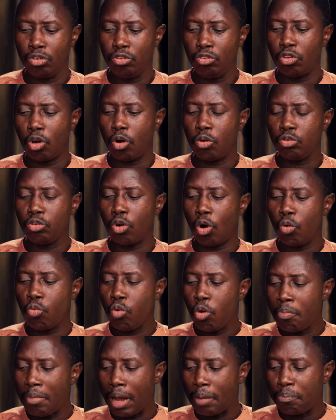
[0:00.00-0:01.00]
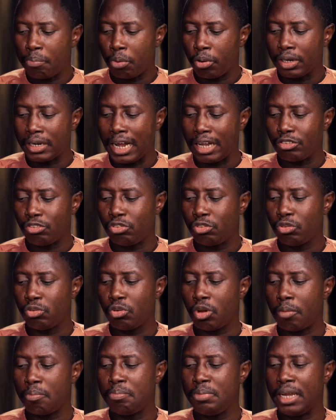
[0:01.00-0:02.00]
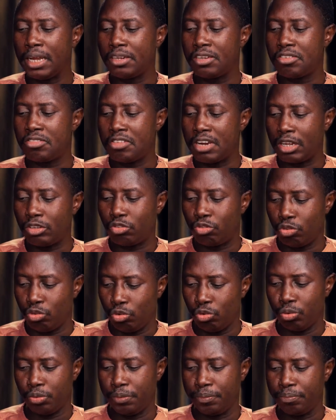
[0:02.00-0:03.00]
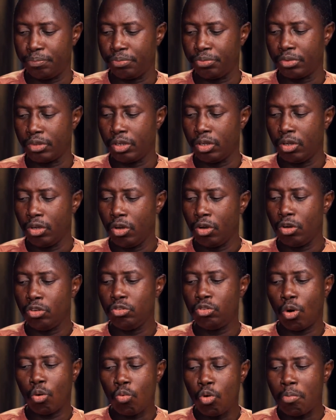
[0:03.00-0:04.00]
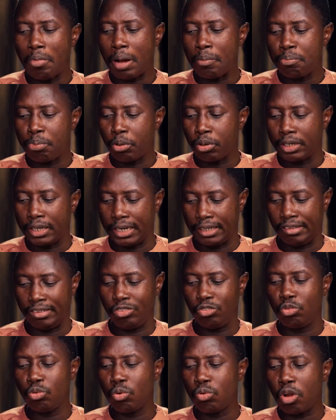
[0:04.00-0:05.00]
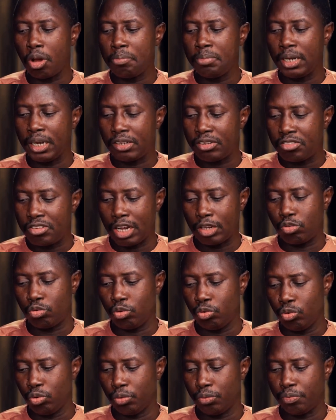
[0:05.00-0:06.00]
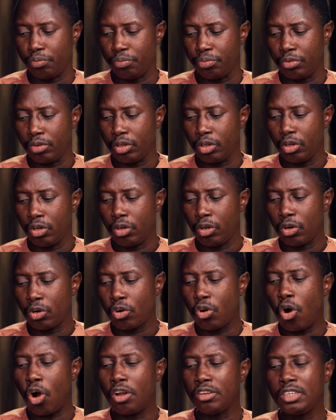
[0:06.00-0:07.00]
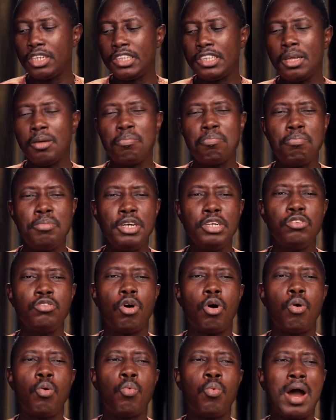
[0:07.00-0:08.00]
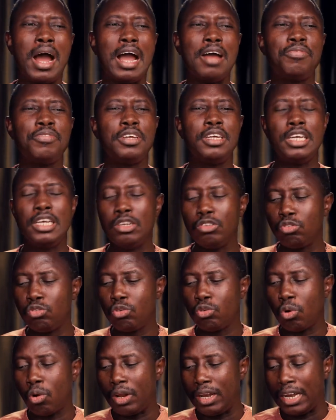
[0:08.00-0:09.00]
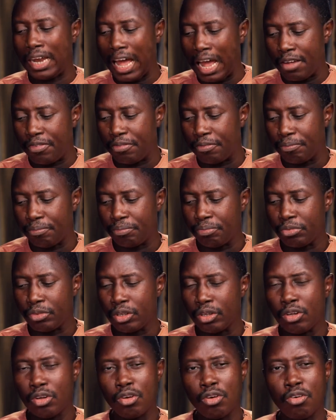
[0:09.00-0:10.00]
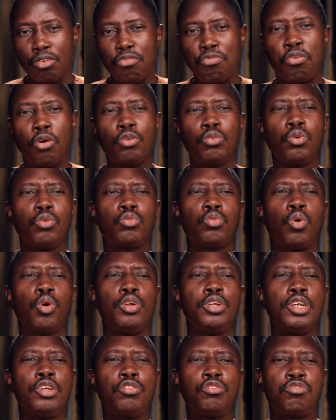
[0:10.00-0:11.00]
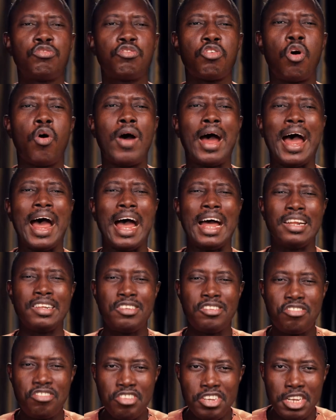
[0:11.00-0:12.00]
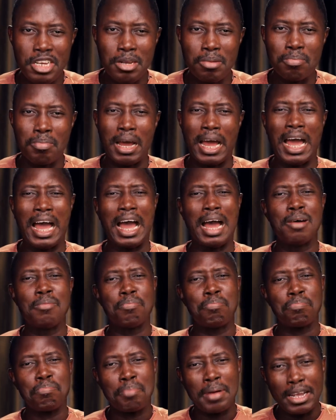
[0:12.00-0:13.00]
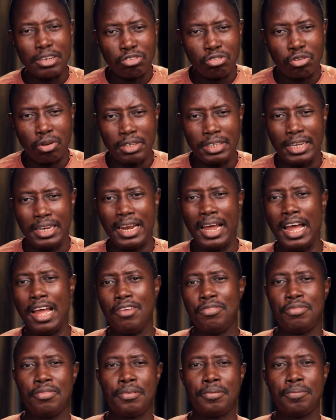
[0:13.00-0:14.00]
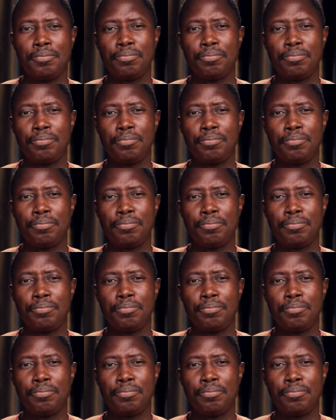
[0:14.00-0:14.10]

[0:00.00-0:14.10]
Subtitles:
Your woman's progress should not be a threat to you. Your woman progress should not be a threat to you. God didn't bring your wife into your life for you to destroy her dream and passion in life.